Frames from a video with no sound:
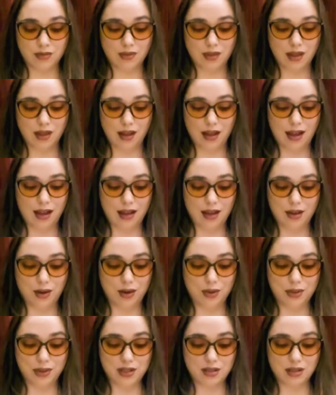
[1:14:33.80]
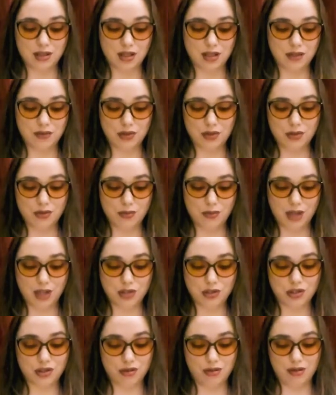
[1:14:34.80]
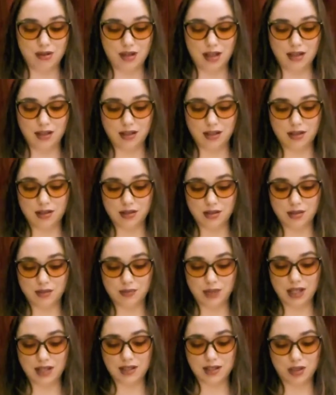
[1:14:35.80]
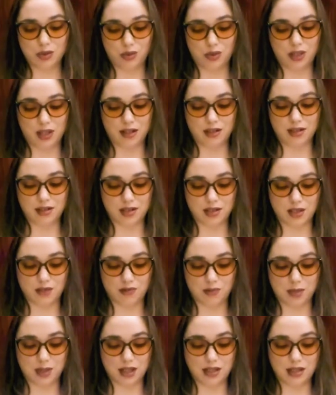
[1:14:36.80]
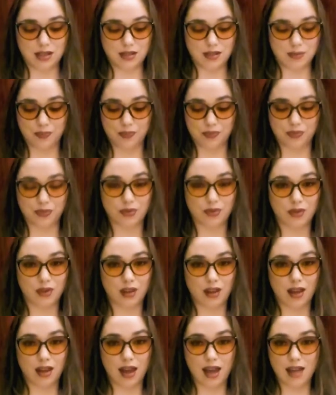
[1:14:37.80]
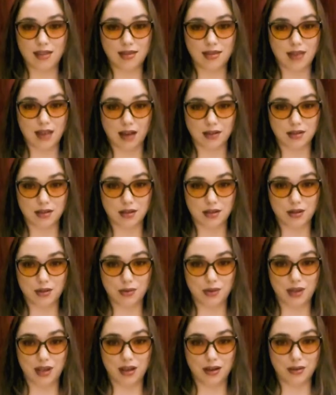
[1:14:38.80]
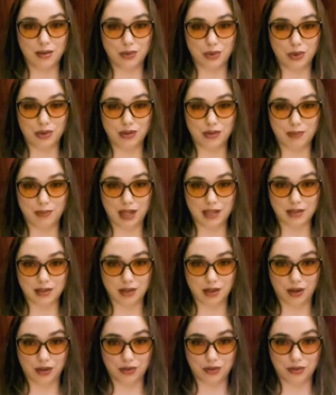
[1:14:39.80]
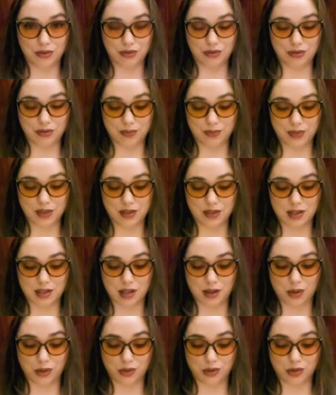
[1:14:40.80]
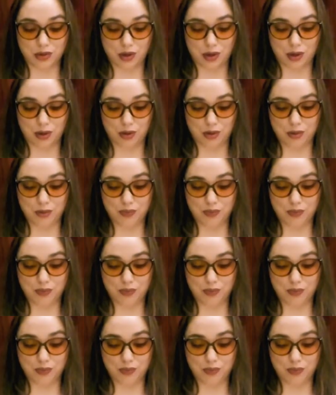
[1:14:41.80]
I always give too much to ladies. It's a weakness of mine. And that's the way I ruin myself, said old Joe.